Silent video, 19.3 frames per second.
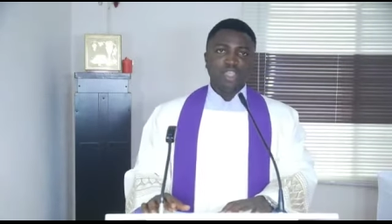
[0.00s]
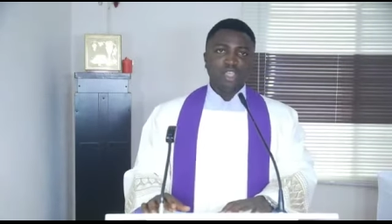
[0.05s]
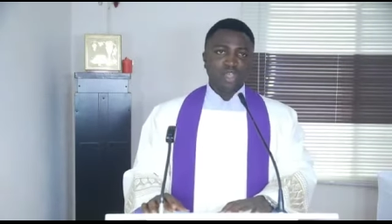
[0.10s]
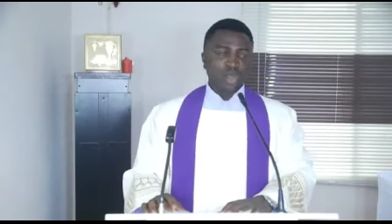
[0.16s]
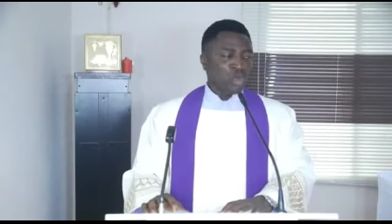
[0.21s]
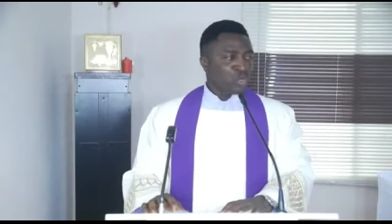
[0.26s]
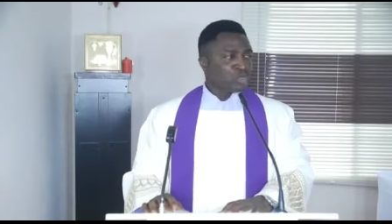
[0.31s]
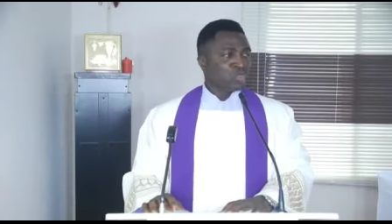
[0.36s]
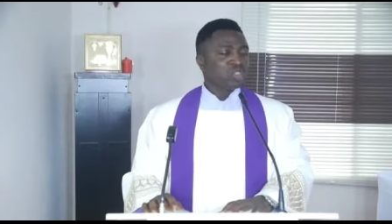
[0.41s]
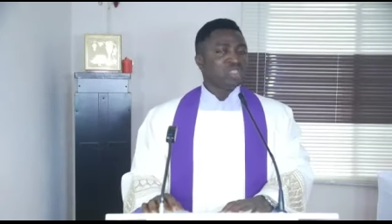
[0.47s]
He
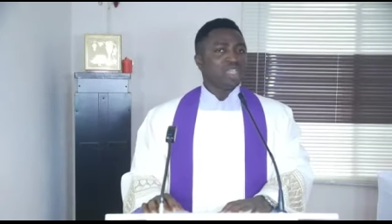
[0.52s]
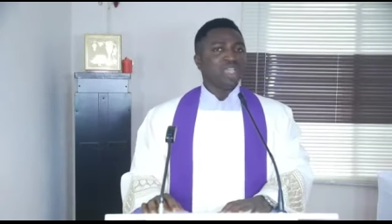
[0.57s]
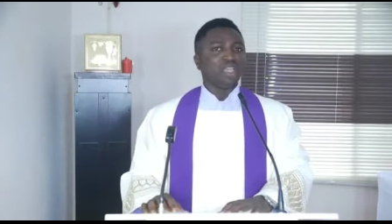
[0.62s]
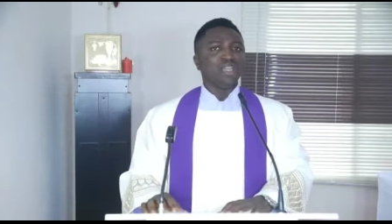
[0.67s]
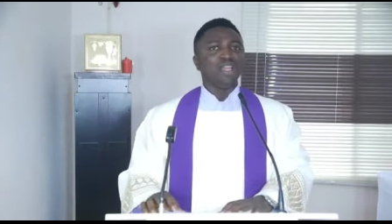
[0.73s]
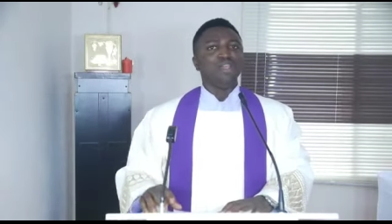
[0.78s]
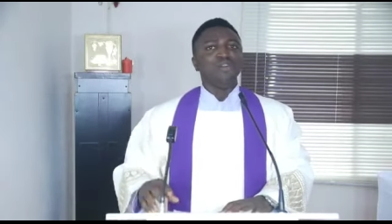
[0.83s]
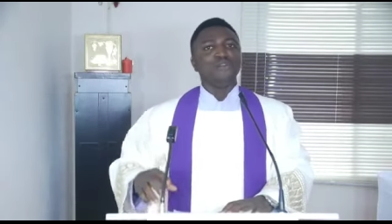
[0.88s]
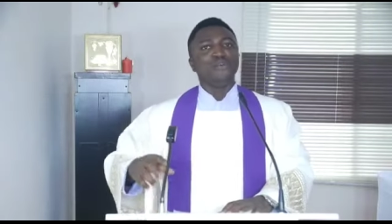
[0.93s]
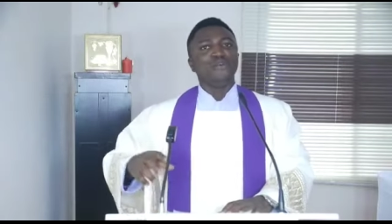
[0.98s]
also
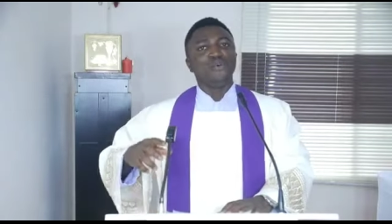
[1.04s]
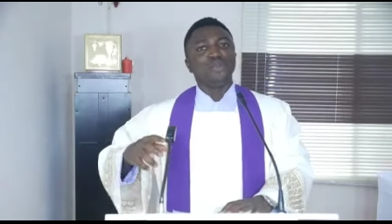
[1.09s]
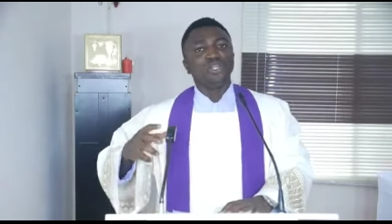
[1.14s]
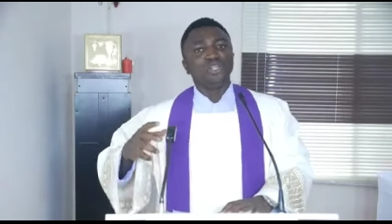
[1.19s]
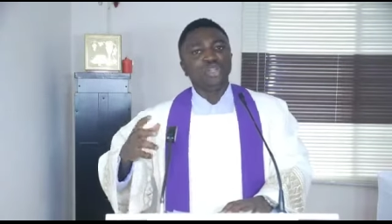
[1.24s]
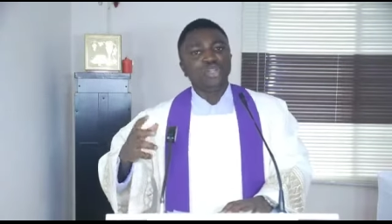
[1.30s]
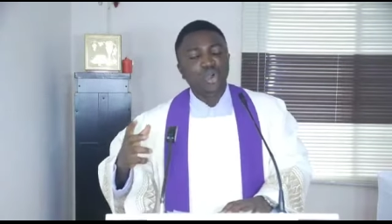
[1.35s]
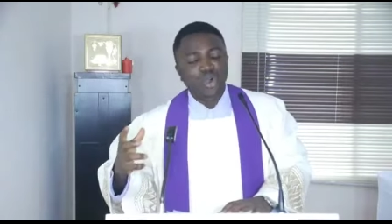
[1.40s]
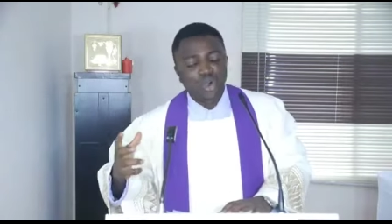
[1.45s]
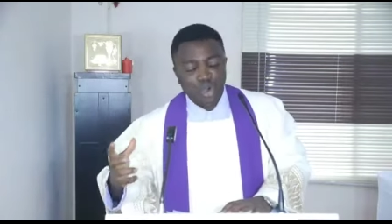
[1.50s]
said, for
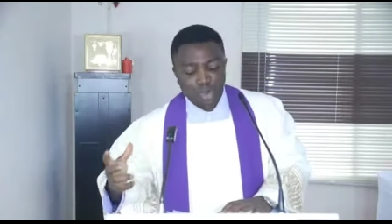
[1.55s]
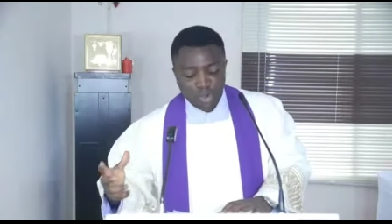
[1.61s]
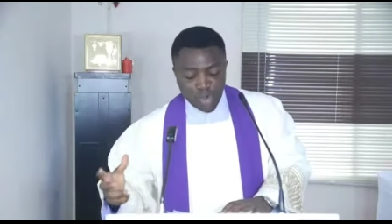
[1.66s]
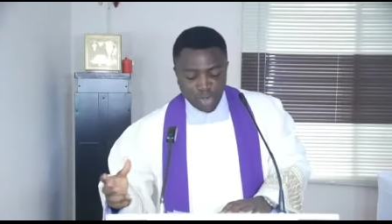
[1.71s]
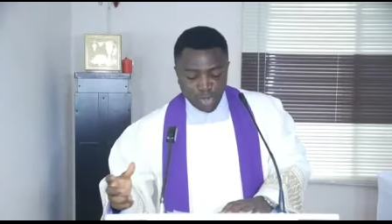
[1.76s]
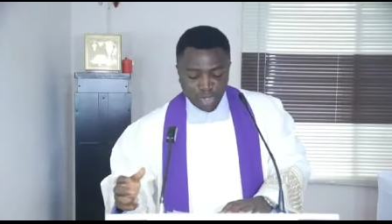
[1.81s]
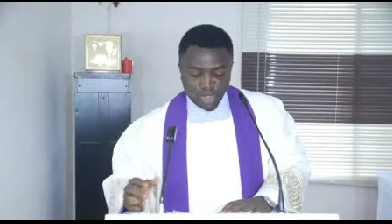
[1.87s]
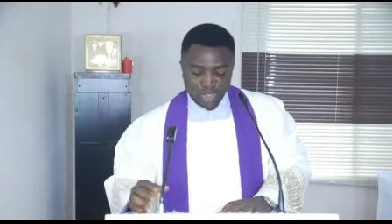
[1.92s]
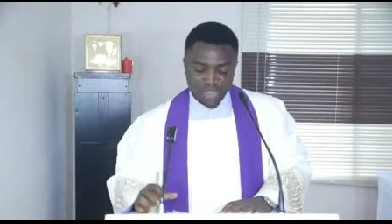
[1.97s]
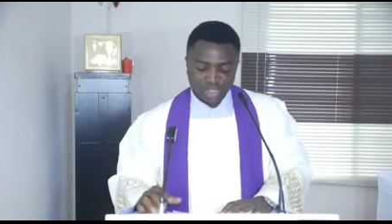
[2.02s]
with
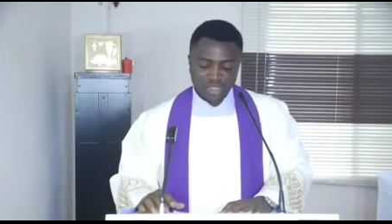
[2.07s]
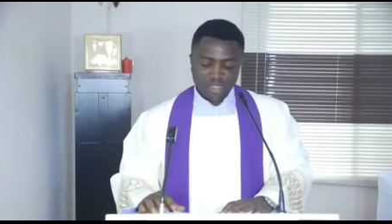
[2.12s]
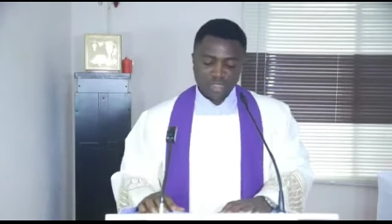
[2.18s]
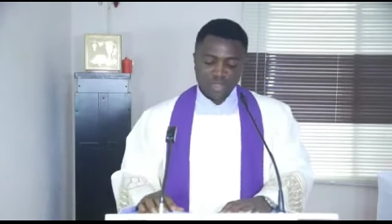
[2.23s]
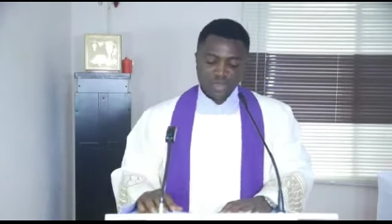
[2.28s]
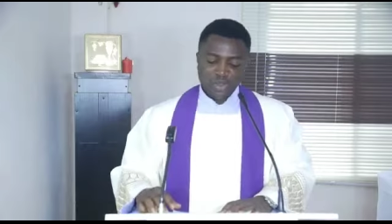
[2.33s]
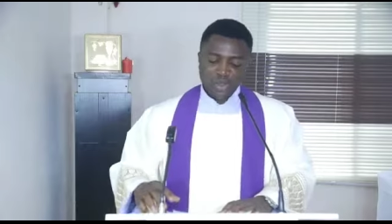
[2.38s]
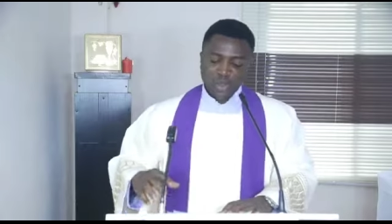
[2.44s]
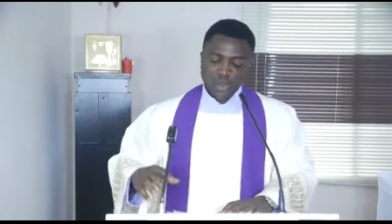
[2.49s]
God,